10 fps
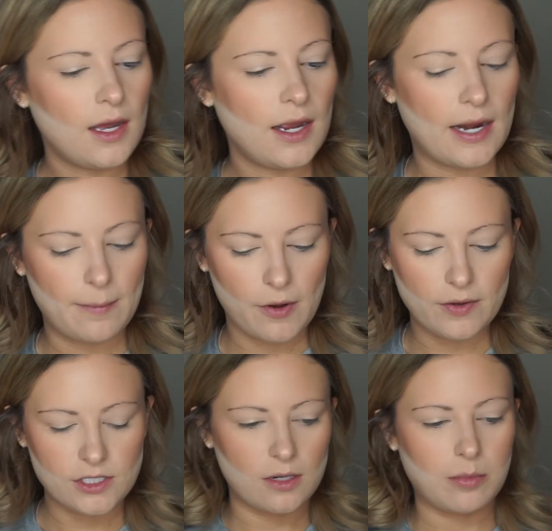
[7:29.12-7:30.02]
And I'm
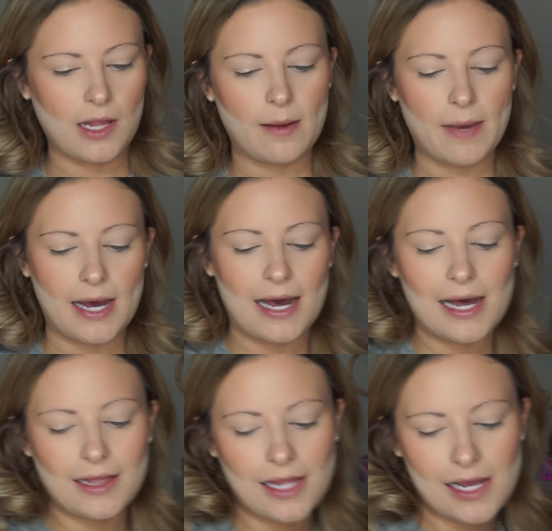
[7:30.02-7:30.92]
going to apply my
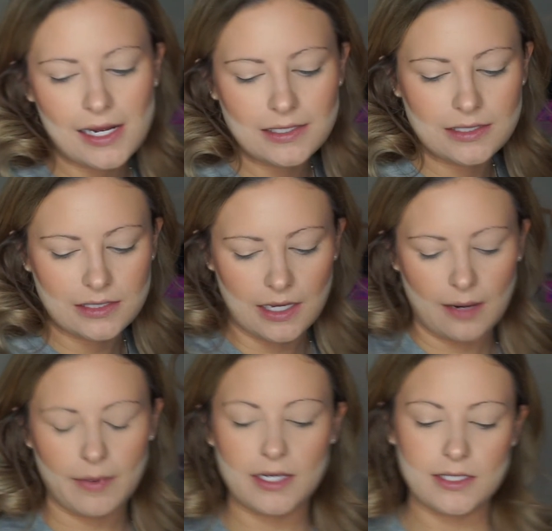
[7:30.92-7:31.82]
highlight. And
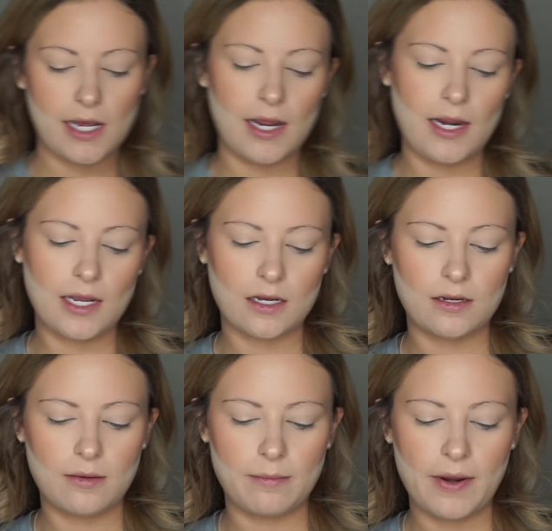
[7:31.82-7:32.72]
I'm going to take
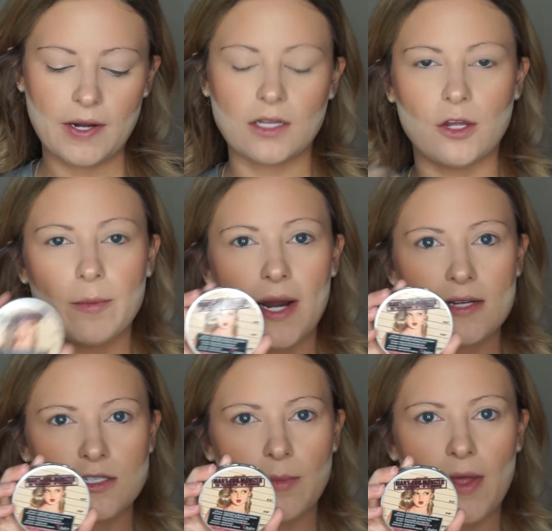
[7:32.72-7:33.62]
Mary
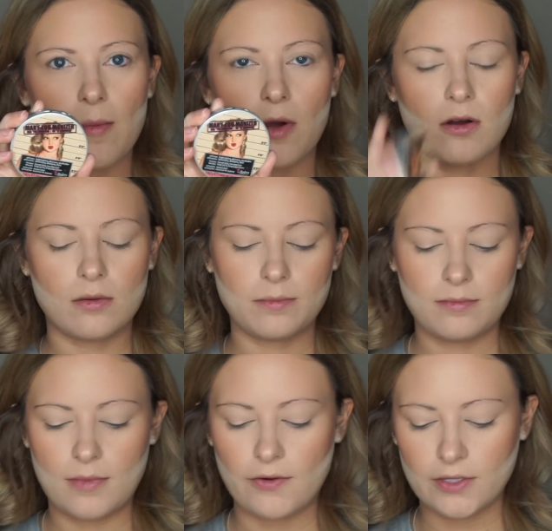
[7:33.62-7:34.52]
Luminizer by The Balm.
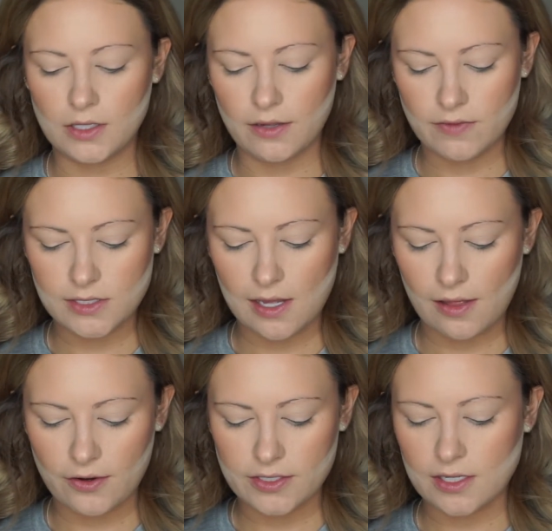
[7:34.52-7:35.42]
I really love this
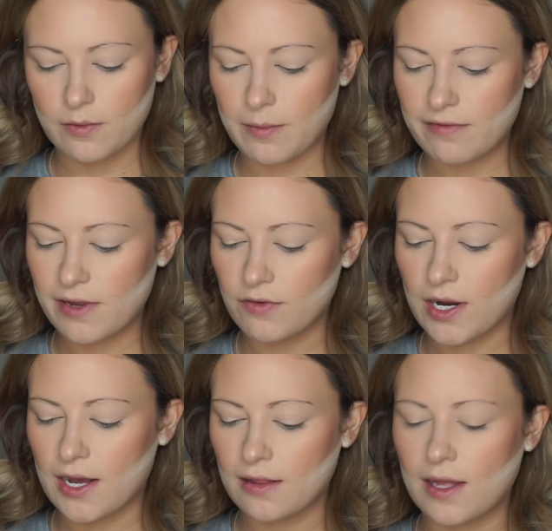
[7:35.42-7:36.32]
highlighter. It's like one of my favorite
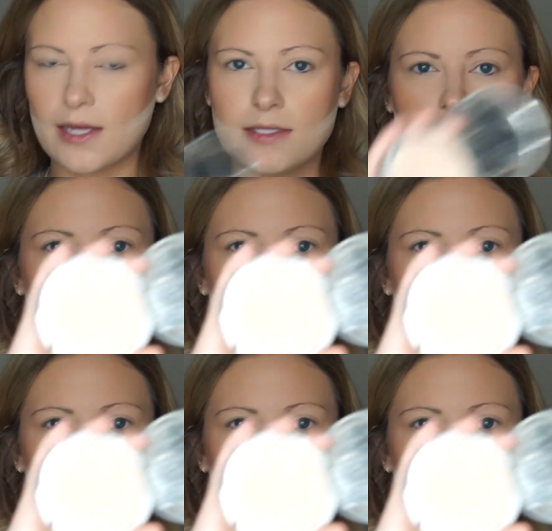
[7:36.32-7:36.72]
highlights.